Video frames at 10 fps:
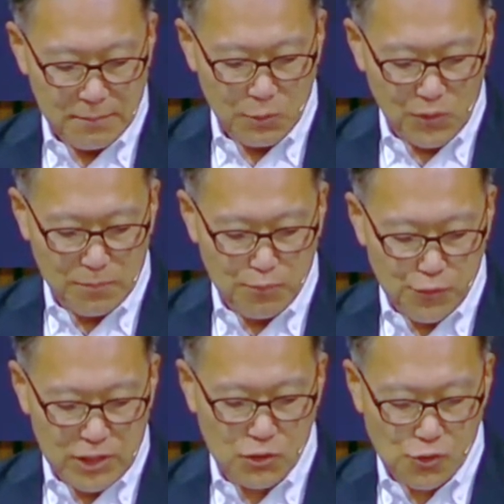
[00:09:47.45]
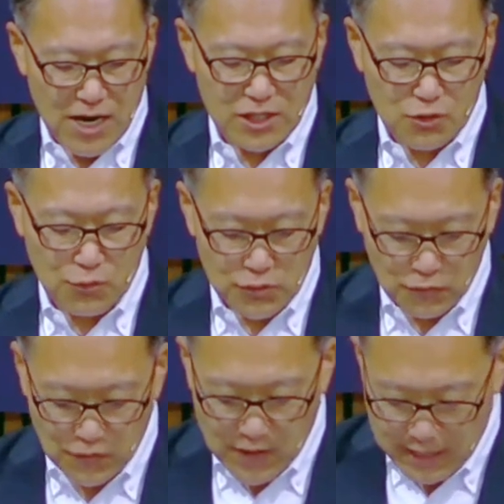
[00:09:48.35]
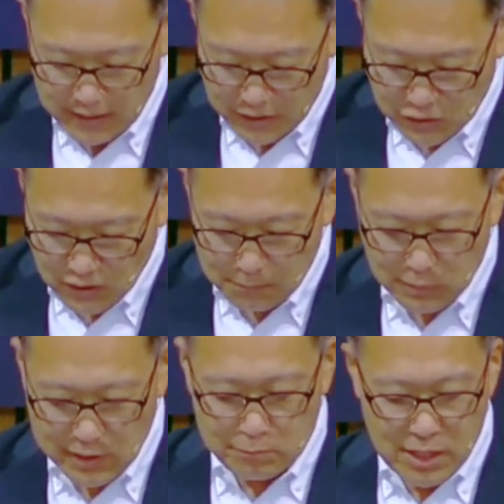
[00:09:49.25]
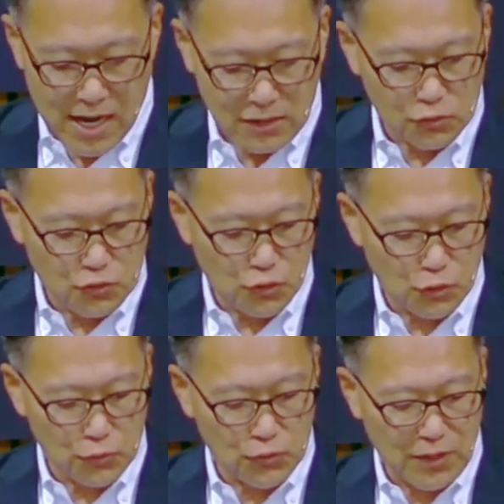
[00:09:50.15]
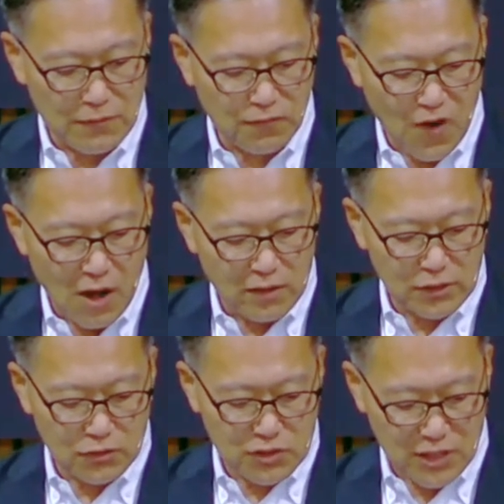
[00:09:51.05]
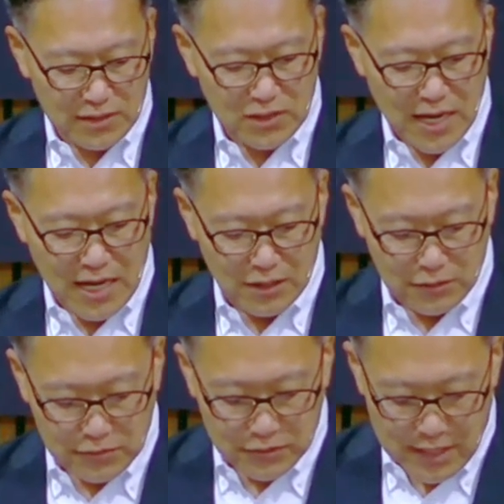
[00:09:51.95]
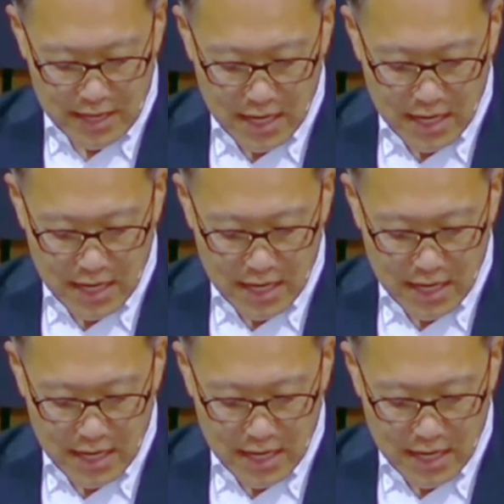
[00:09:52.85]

But we preach Christ crucified, a stumbling block to Jews and folly to Gentiles.